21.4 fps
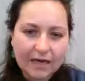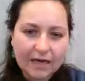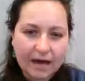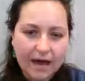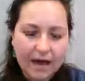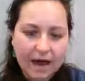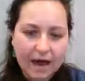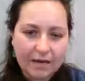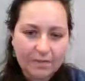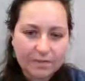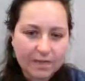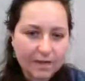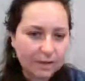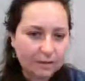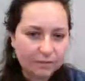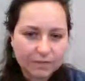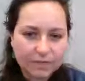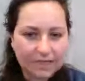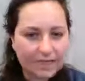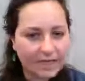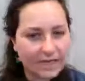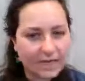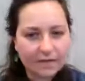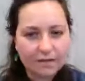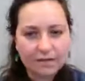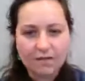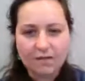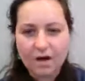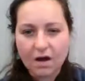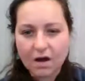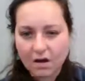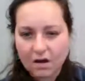They don't really get
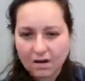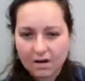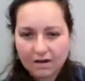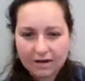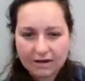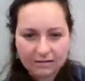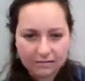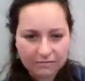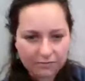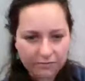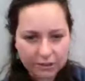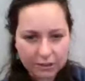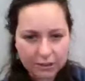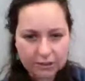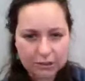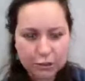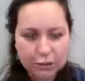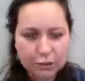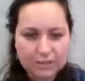along at first.